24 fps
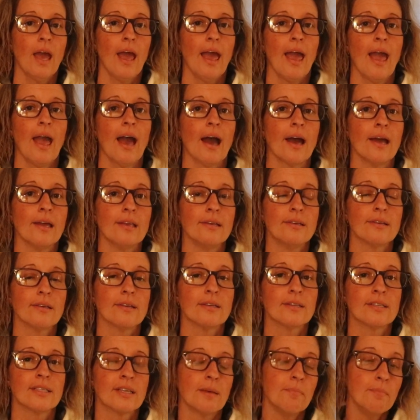And
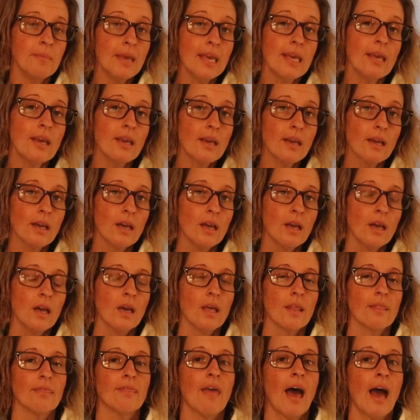to me,
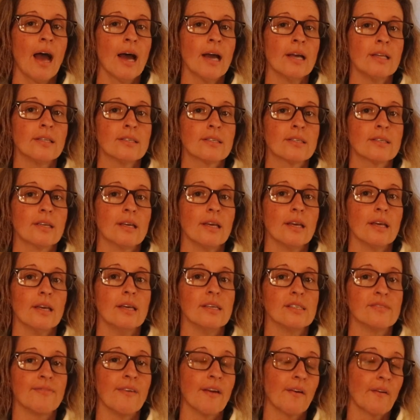that
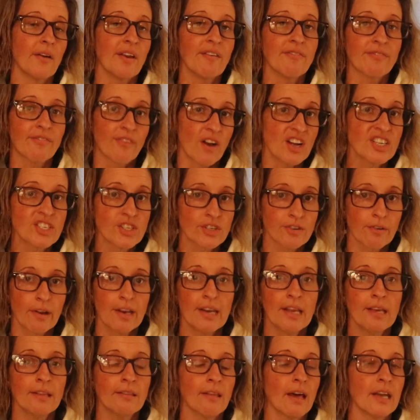is very
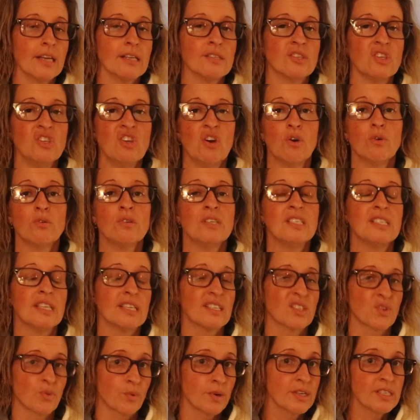frustrating. That is no
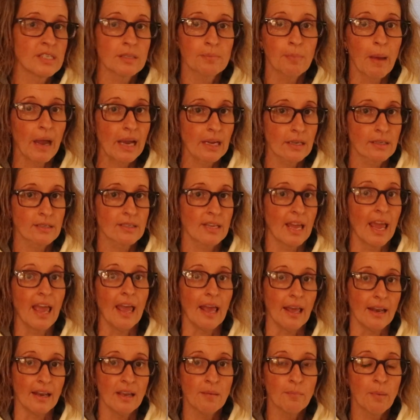disrespect to
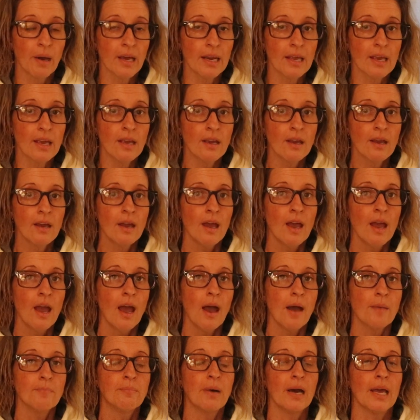anybody,
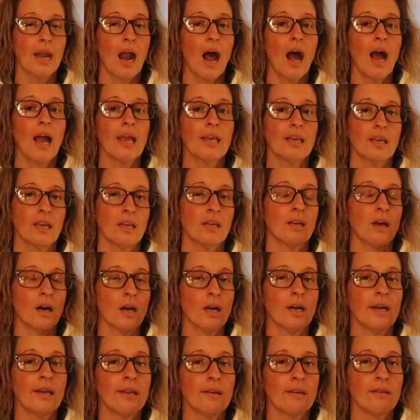but I
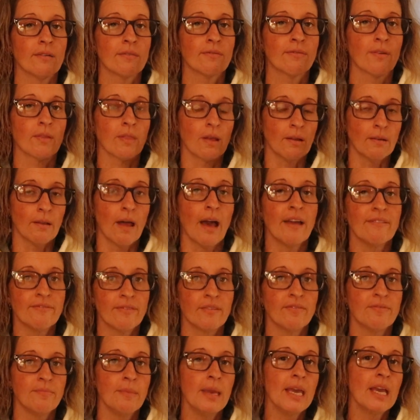cannot for the life
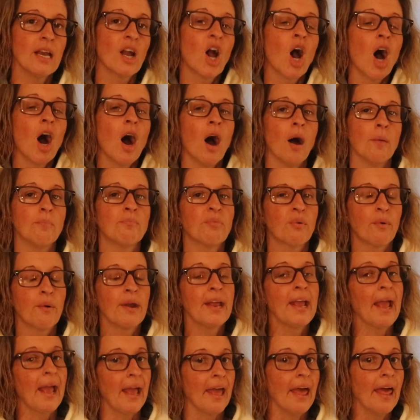of me
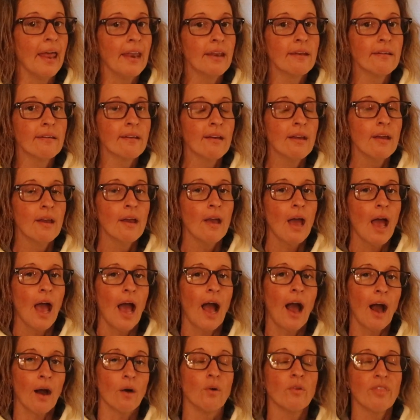comprehend
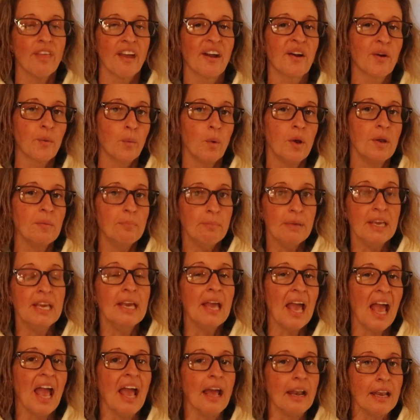how there would
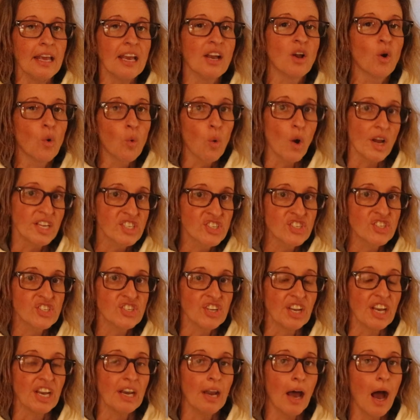be any
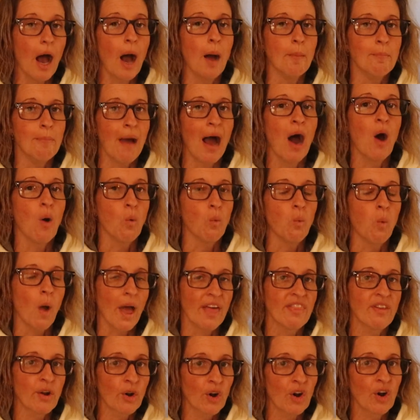question about
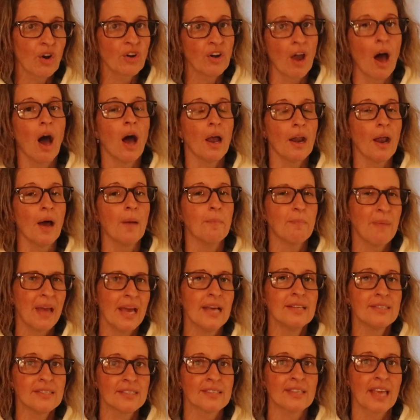whether or not a
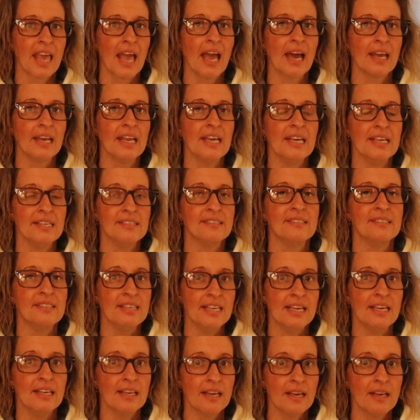PET scan is
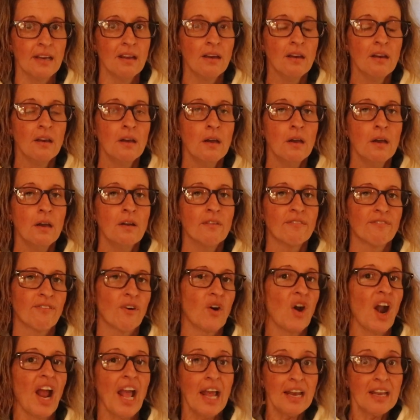needed
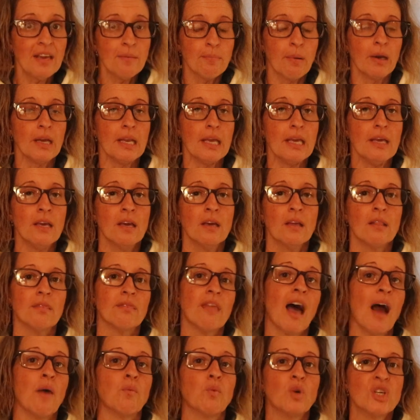for anybody
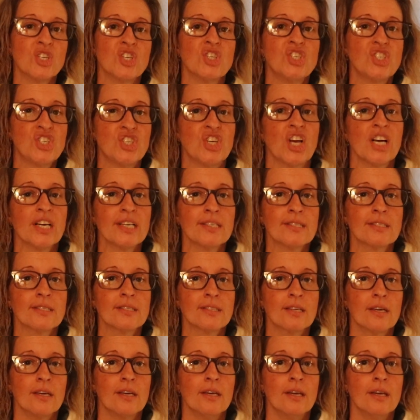that was just